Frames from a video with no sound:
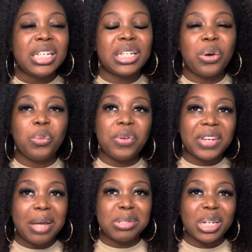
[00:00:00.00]
So we've
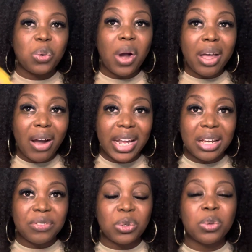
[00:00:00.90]
kept it quite high
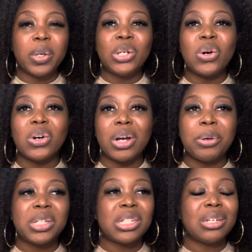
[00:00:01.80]
level. We're not
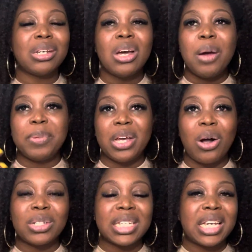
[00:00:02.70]
going to be
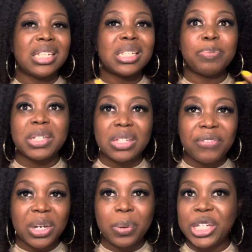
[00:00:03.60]
asking
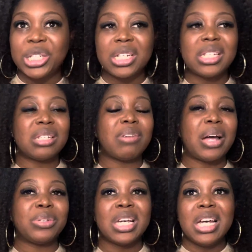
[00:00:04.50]
specific questions
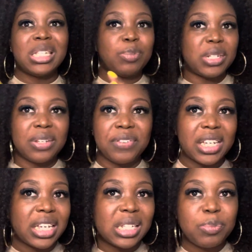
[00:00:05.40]
around specific
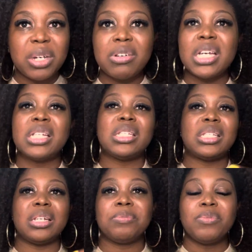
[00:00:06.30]
experience
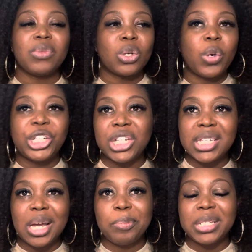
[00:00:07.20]
and questions
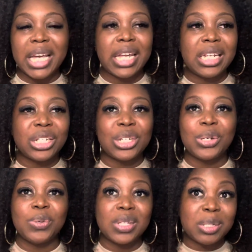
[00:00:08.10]
that are pertaining
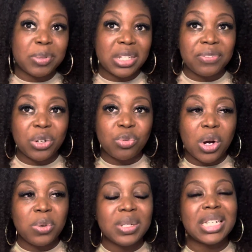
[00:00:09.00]
to the specific
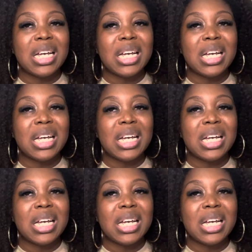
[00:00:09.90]
roles,